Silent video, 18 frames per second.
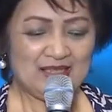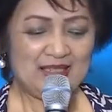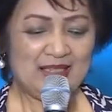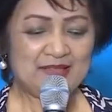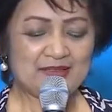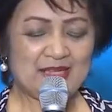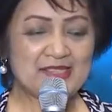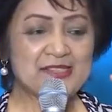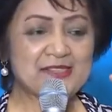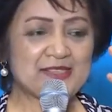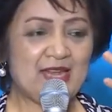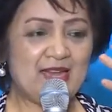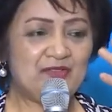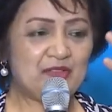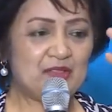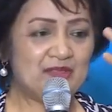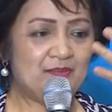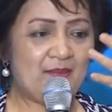It can
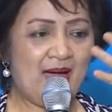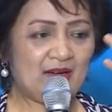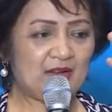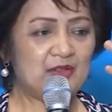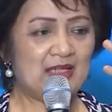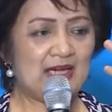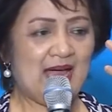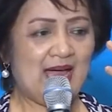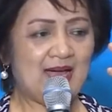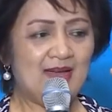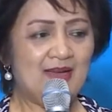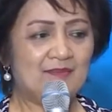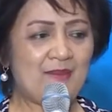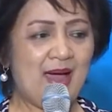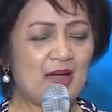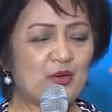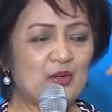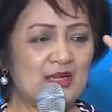save your macula.
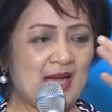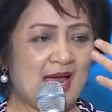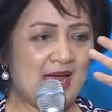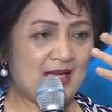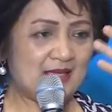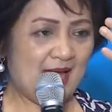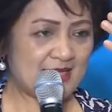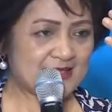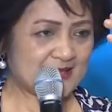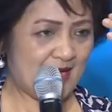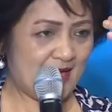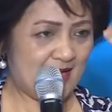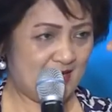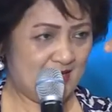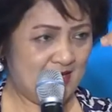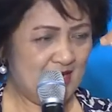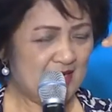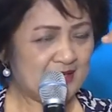Macula, nasa
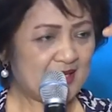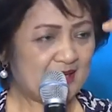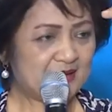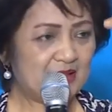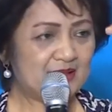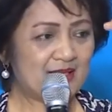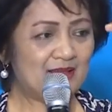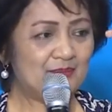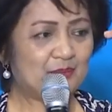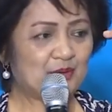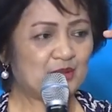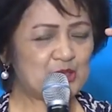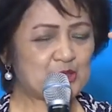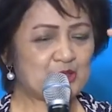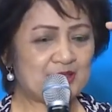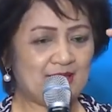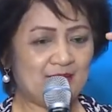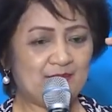retinal
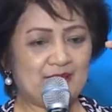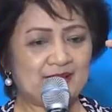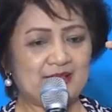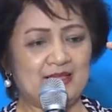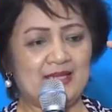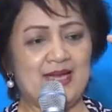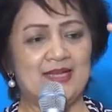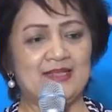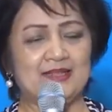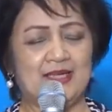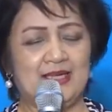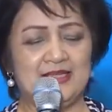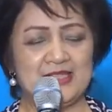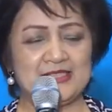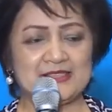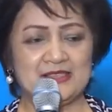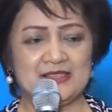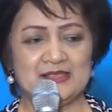portion ng mata natin,
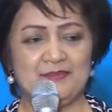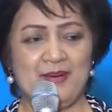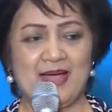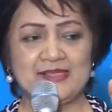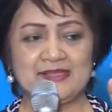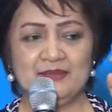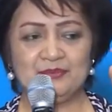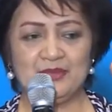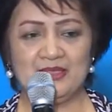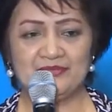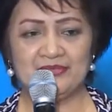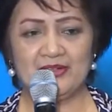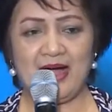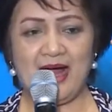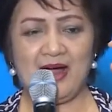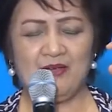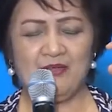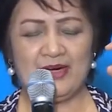is responsible for
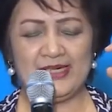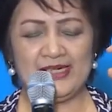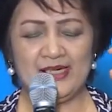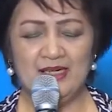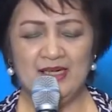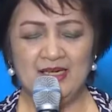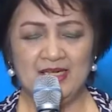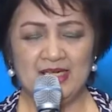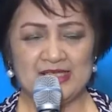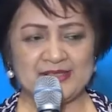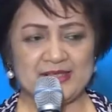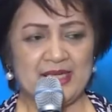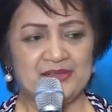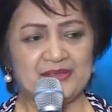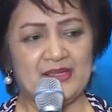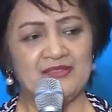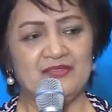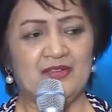our
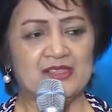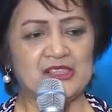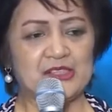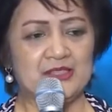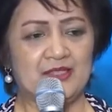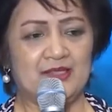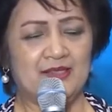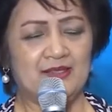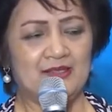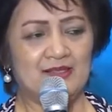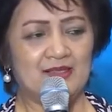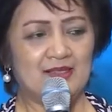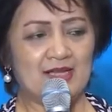central vision.